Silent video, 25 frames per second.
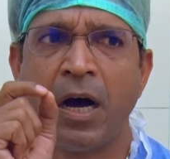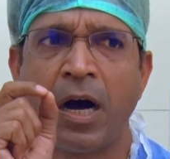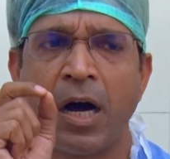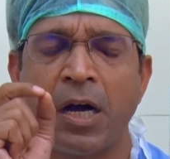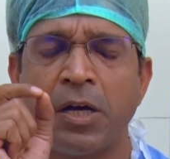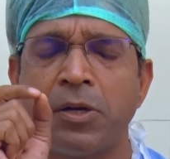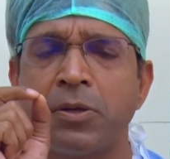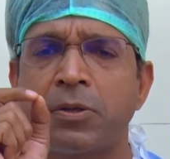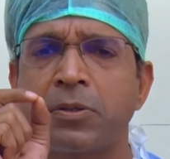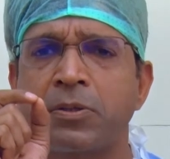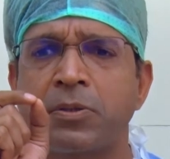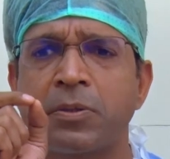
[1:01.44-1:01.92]
I
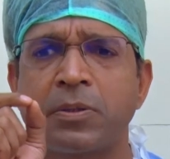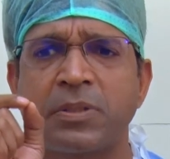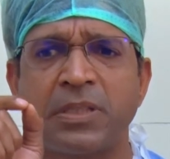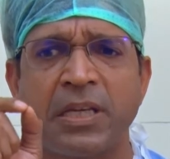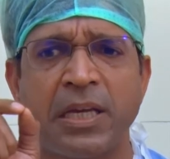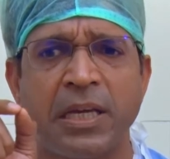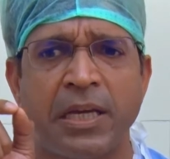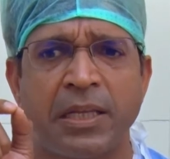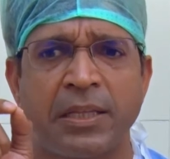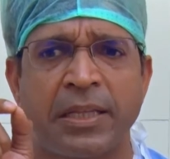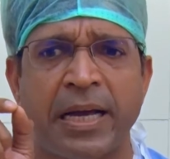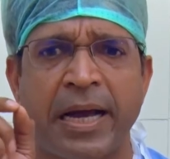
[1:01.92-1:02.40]
used to
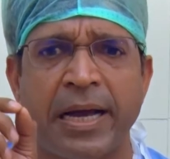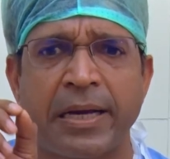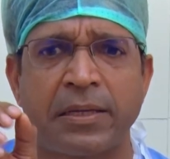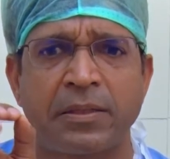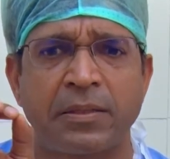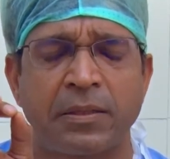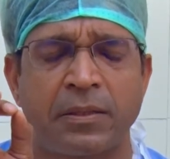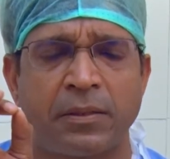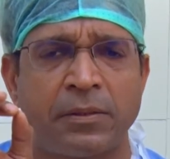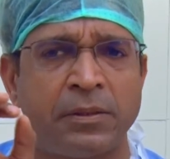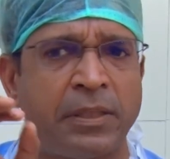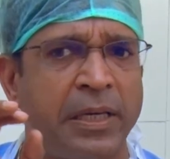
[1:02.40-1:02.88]
see
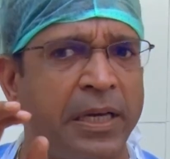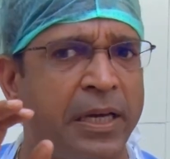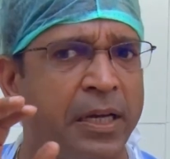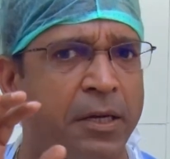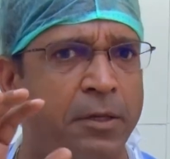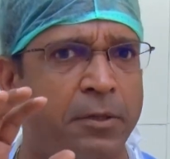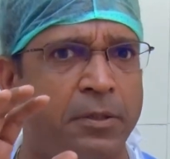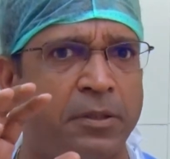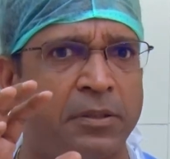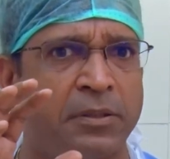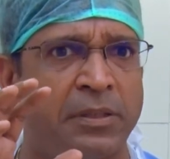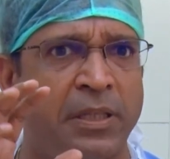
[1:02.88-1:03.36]
that
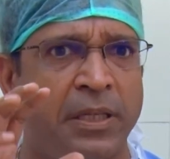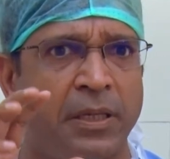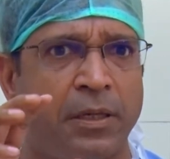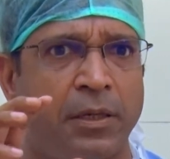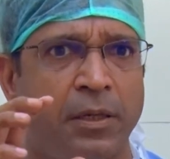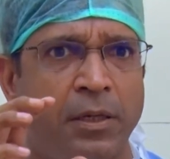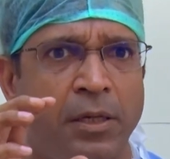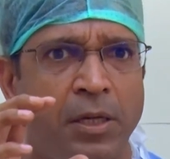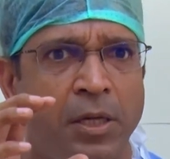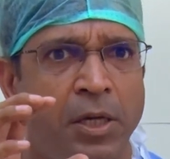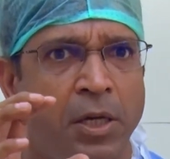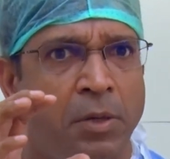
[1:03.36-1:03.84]

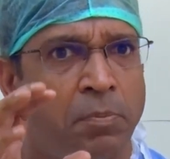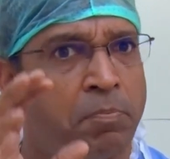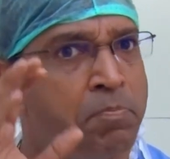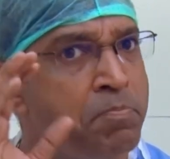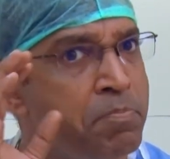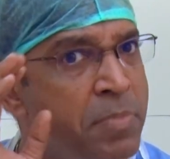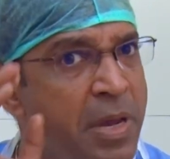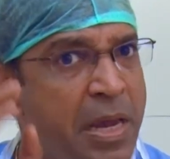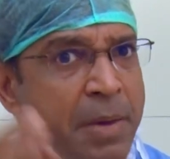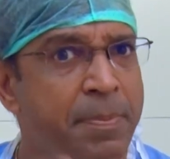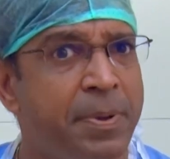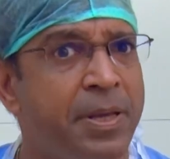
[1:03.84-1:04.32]

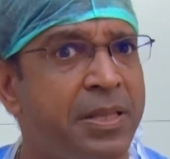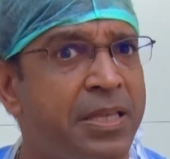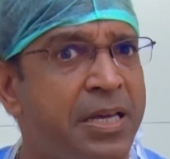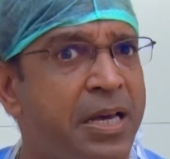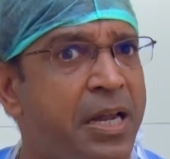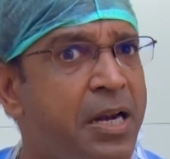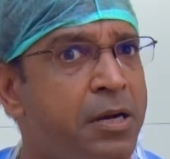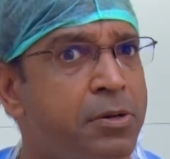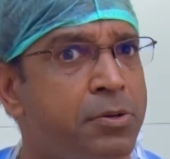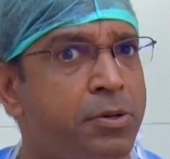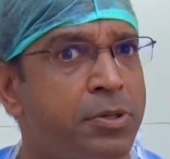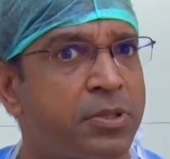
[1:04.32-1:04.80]
maybe they
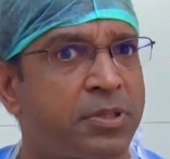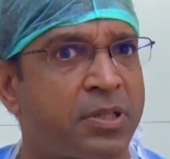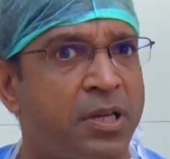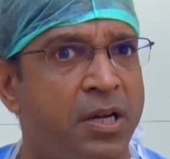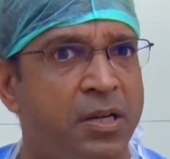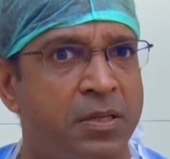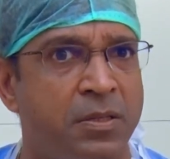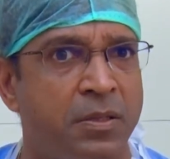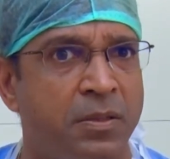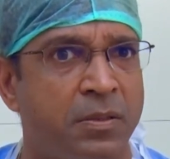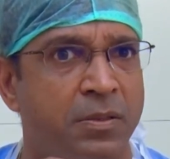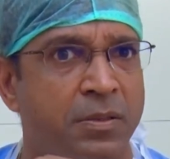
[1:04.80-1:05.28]
are good
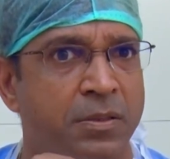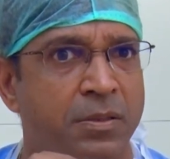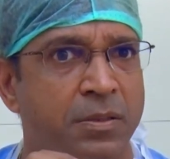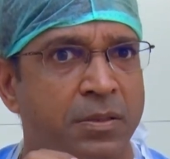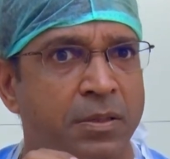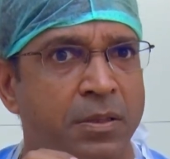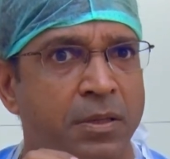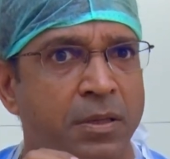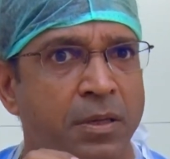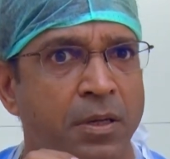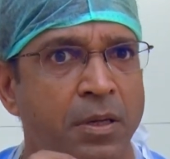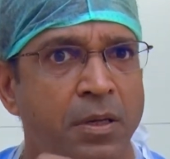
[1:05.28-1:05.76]
surgeons,
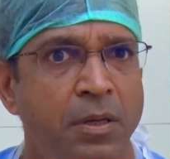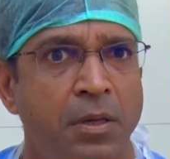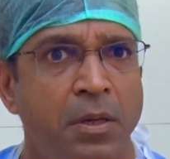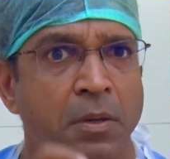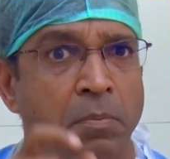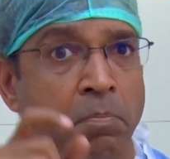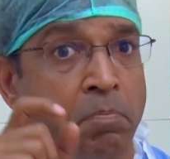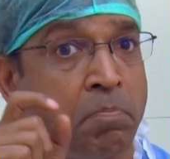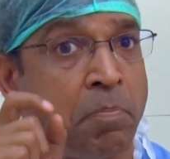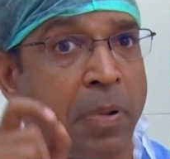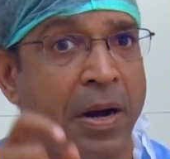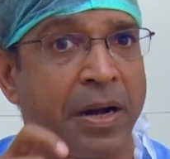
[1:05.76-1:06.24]

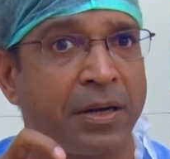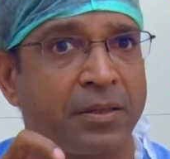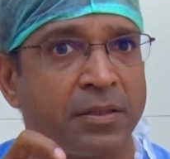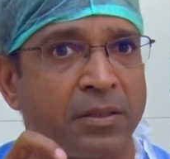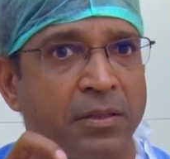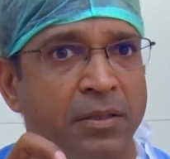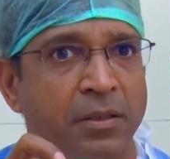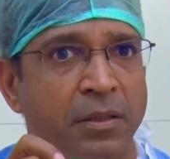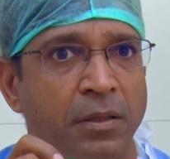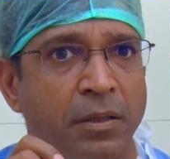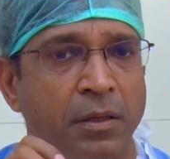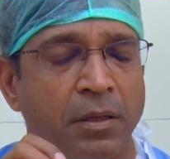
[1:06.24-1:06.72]

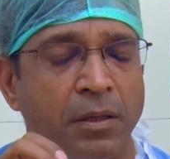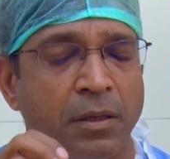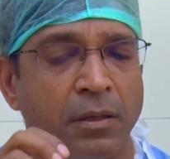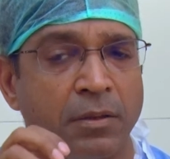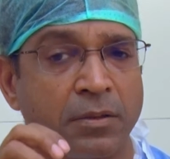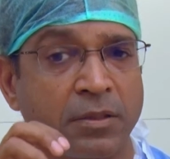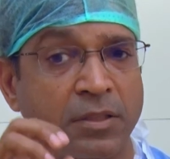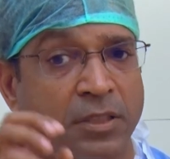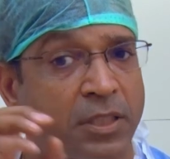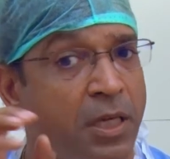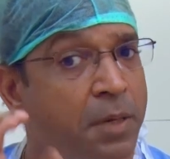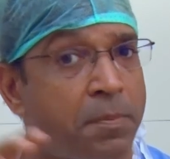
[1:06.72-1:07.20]
but
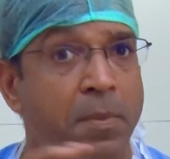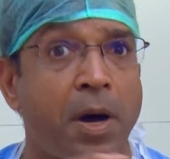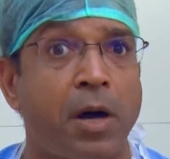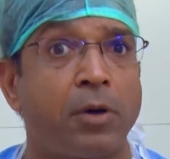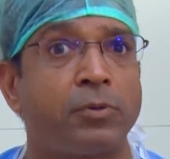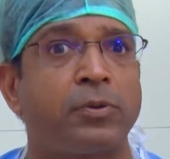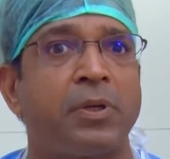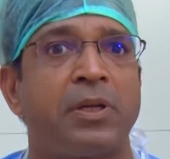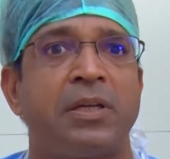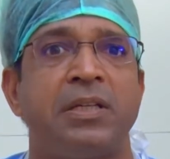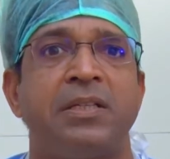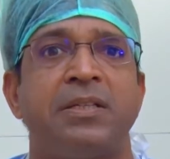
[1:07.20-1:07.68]
somehow
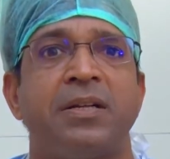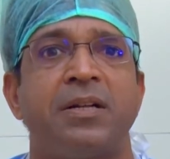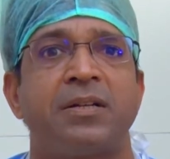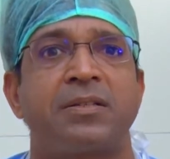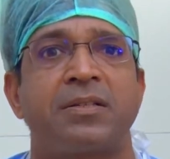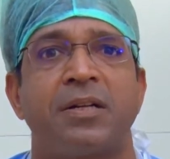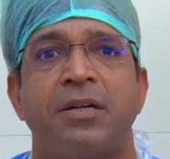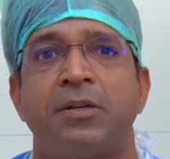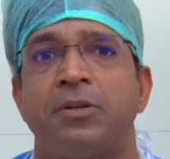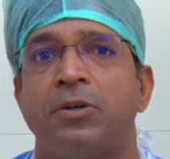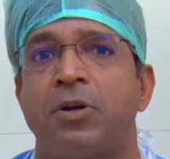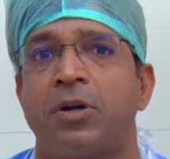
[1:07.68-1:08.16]
the
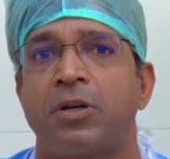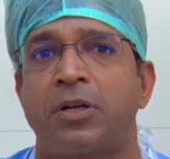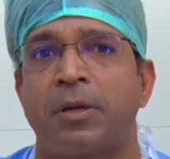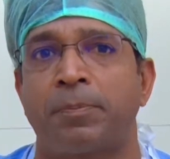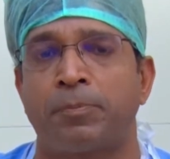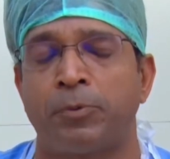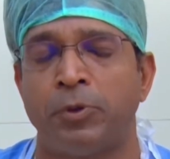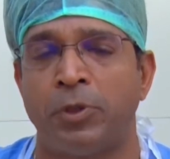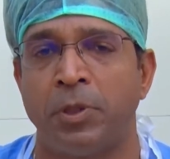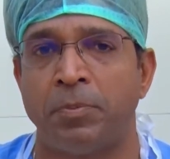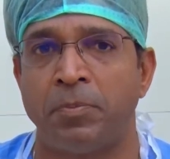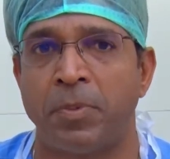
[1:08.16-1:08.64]
results are not
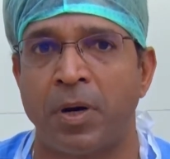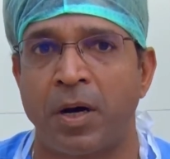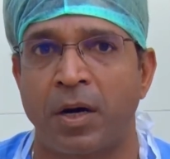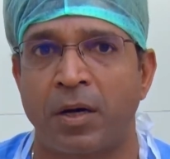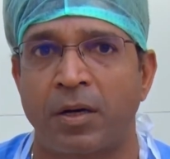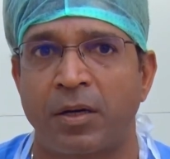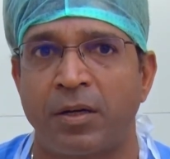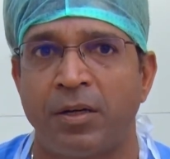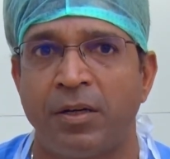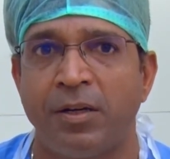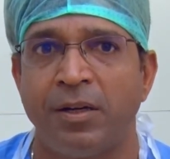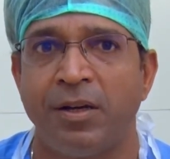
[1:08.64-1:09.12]
up to the
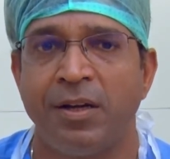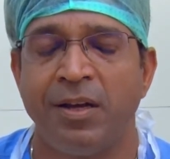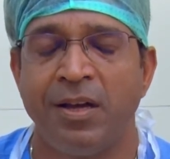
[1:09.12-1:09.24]
mark.